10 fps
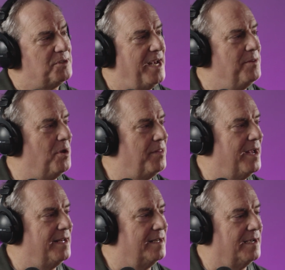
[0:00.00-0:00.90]
say, though,
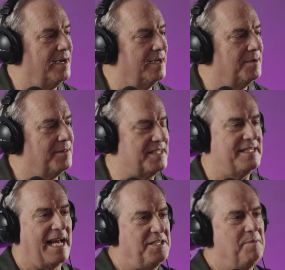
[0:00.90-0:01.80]
that the
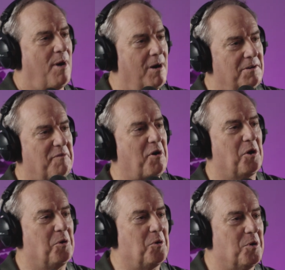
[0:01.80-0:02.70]
sexy part of our
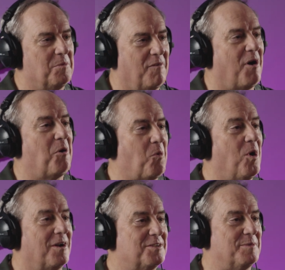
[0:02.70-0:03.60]
group, of our
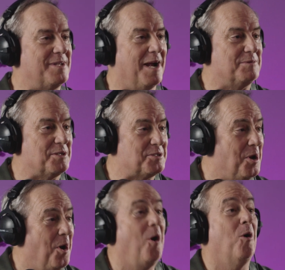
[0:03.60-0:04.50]
work sometimes is,
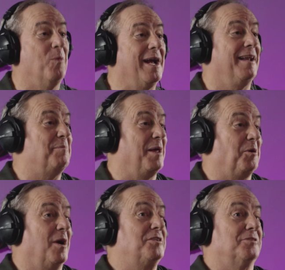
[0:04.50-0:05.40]
oh, we got hit by the
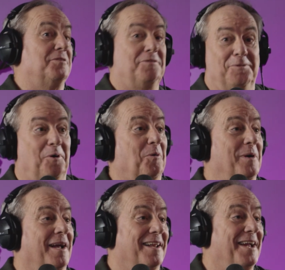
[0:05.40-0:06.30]
Russians, or we
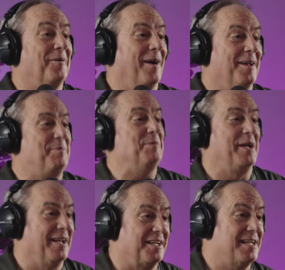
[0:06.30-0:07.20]
got, right? People
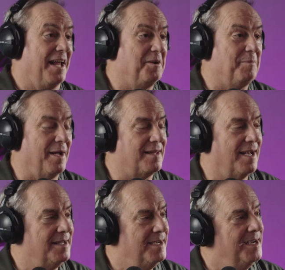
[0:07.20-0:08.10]
get excited about
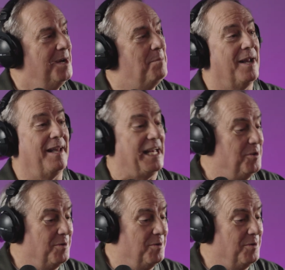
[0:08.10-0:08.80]
that. But like